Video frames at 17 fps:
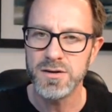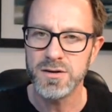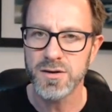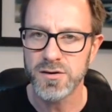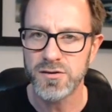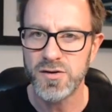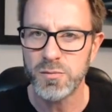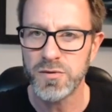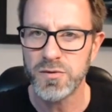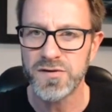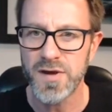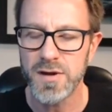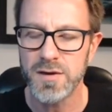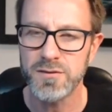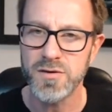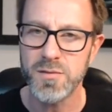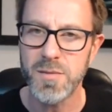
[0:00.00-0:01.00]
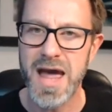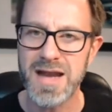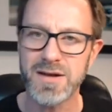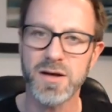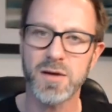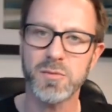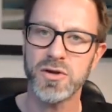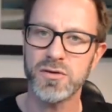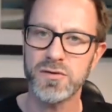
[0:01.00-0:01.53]
90% of them
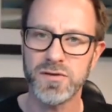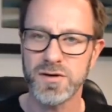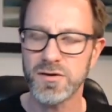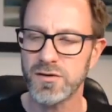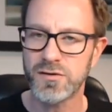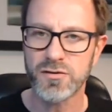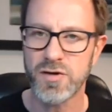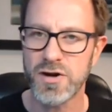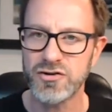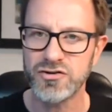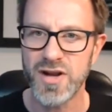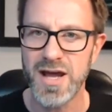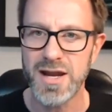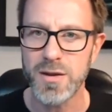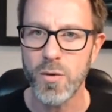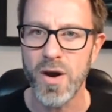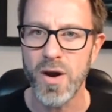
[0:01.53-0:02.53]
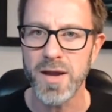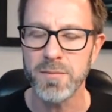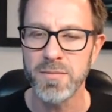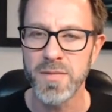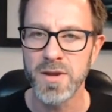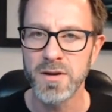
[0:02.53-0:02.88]
end up using discretion anyway.